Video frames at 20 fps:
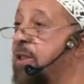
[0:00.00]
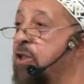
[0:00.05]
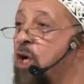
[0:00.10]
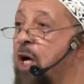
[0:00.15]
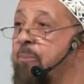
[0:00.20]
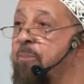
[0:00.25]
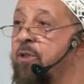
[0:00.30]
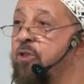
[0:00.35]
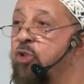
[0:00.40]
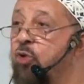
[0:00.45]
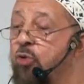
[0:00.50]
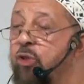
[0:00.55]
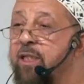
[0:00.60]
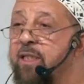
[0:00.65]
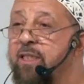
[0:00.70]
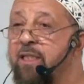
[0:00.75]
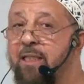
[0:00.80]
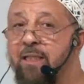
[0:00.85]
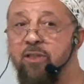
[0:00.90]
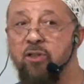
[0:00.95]
the
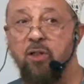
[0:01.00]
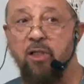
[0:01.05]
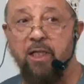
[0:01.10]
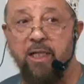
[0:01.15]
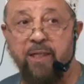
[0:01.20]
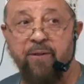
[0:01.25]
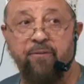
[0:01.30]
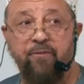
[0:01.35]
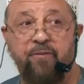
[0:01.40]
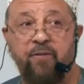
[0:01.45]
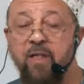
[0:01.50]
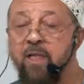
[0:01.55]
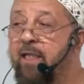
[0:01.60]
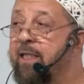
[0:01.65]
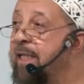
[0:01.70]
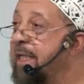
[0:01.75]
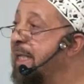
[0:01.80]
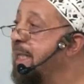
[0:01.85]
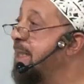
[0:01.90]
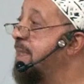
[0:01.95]
opportunity to live
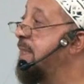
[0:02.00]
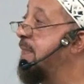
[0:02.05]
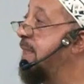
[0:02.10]
in